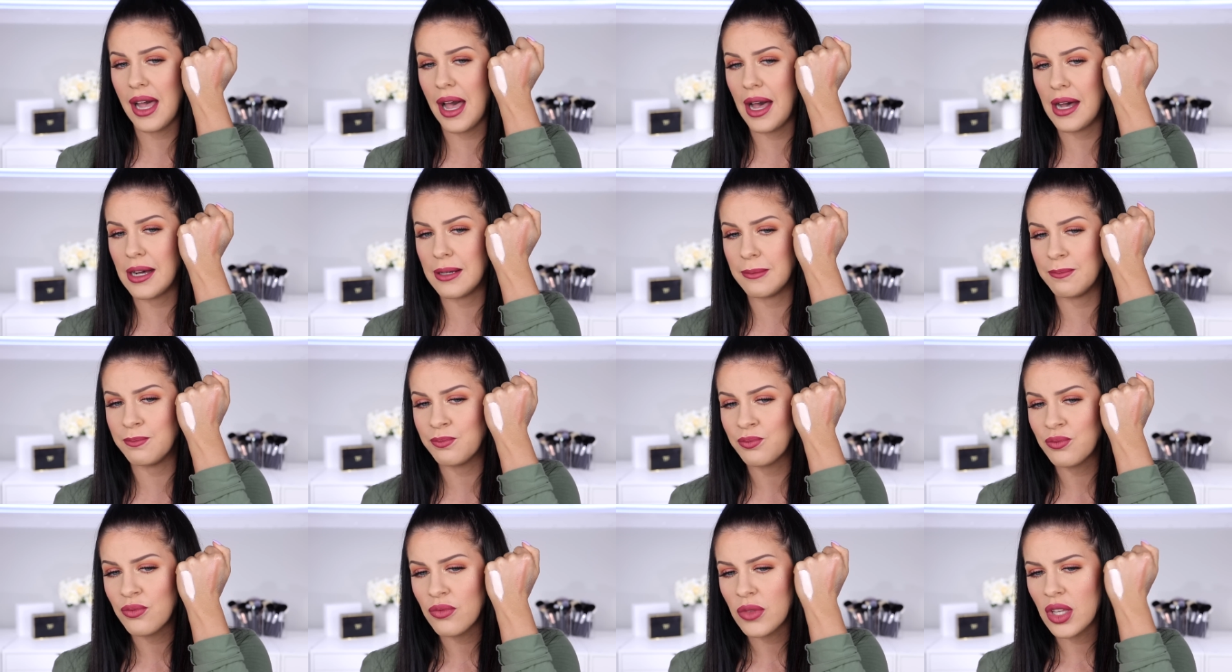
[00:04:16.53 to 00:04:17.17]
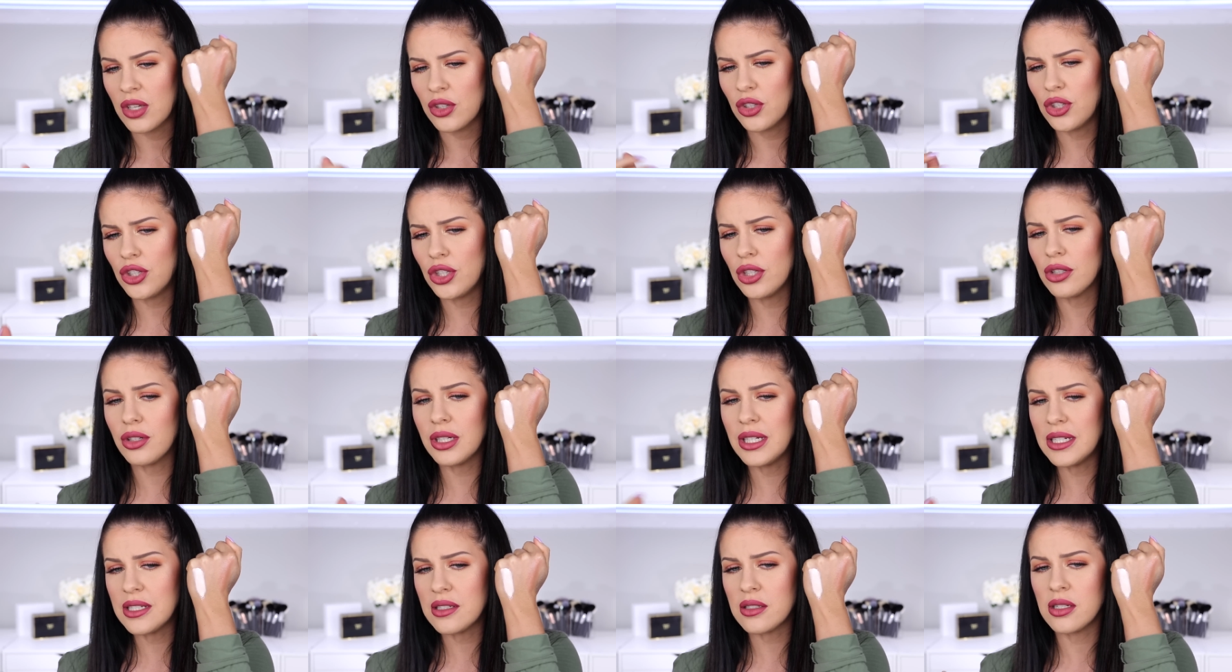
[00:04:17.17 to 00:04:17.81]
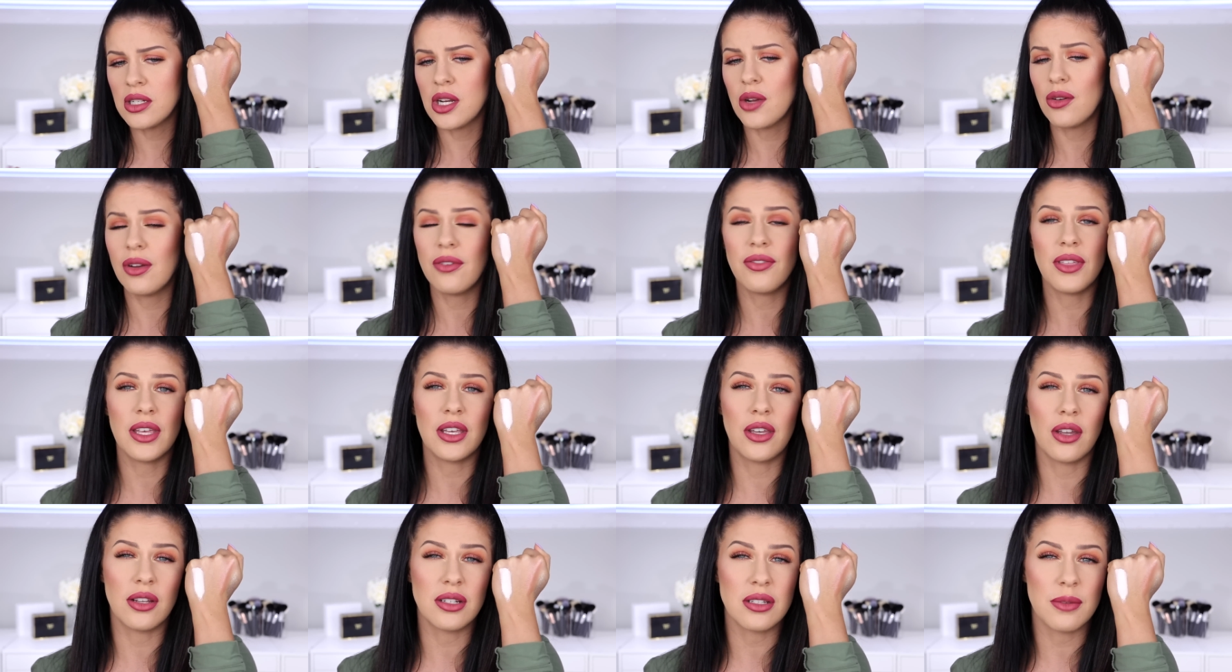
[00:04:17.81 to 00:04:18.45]
Um, curious to know if
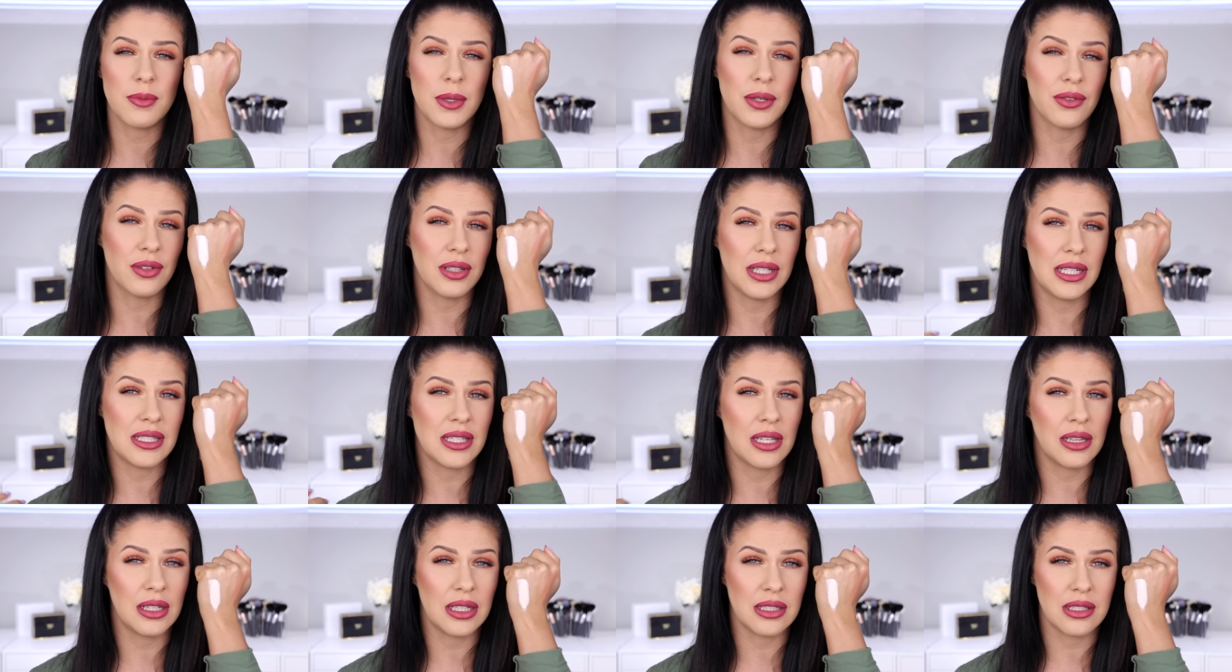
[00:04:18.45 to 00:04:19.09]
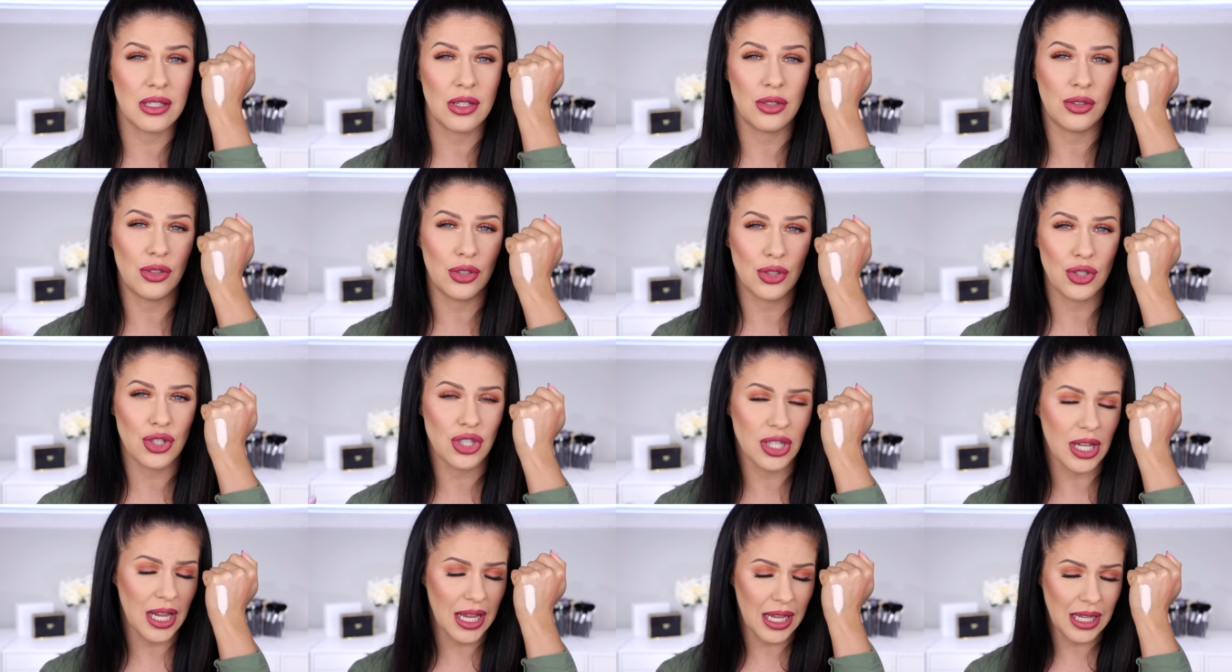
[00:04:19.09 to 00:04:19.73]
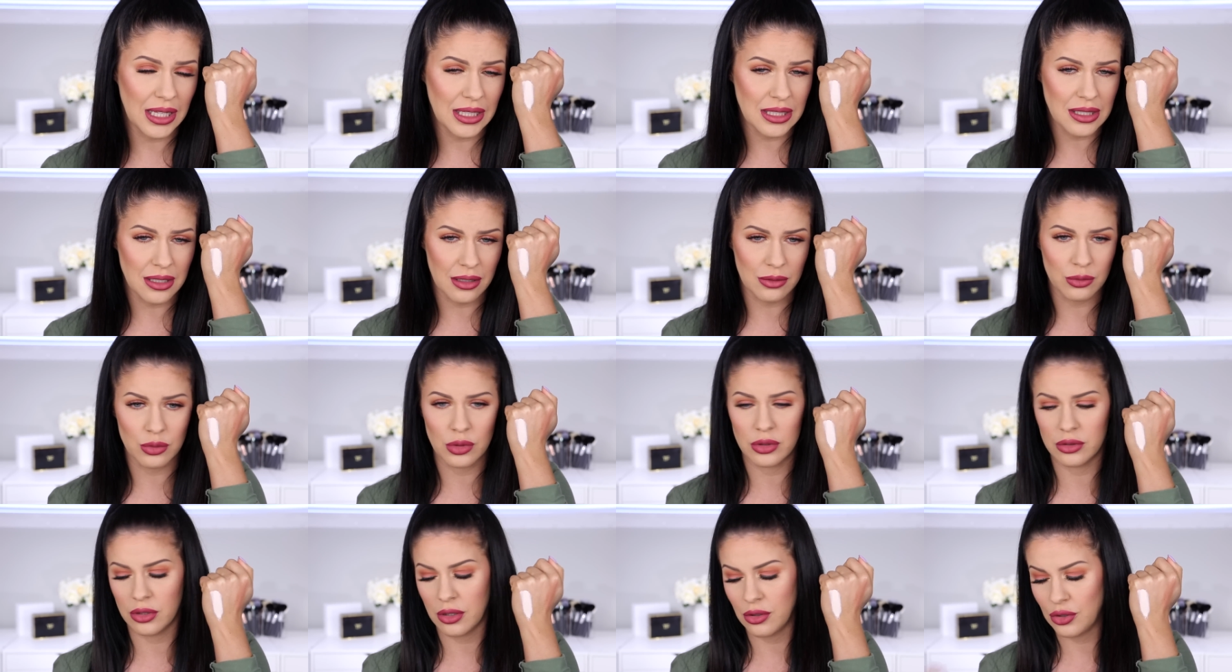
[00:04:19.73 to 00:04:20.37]
they're going to be releasing this in new shades, or
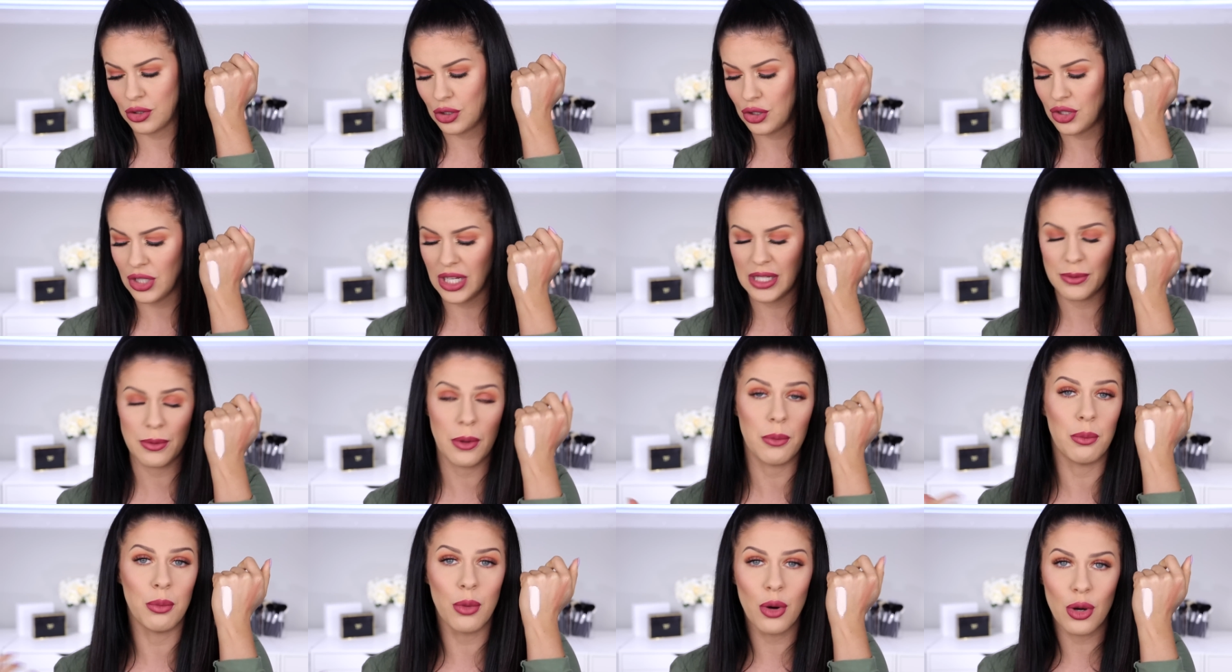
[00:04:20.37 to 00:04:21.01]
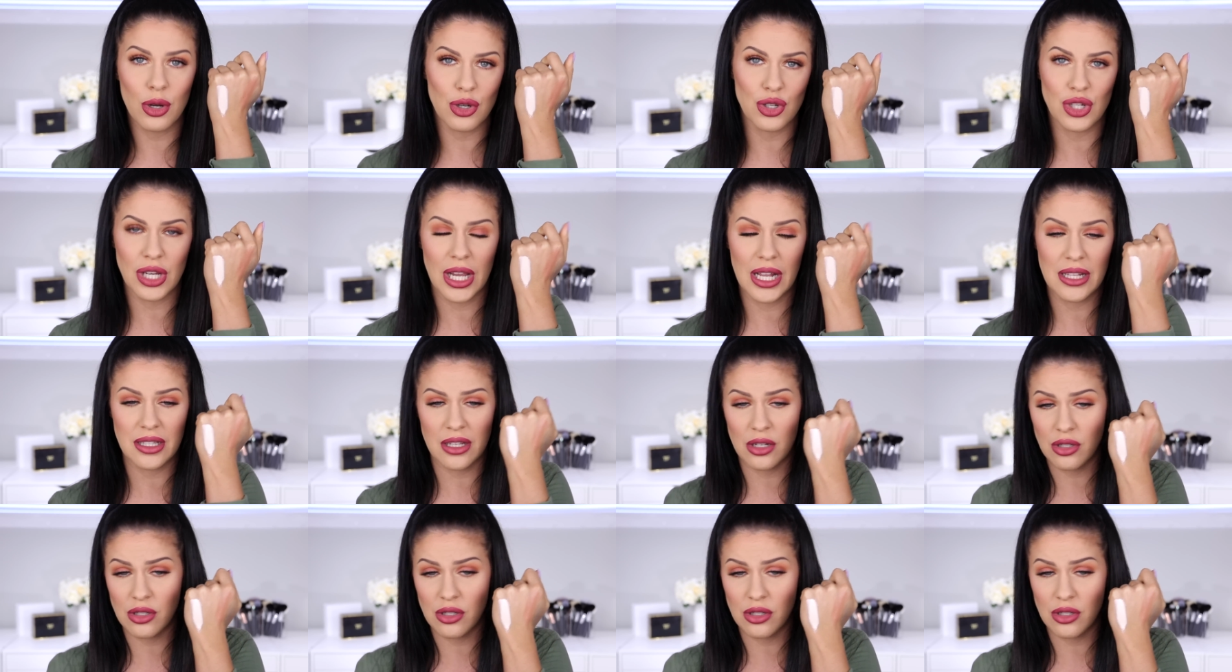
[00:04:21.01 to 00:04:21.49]
well, not new shades, but more shades.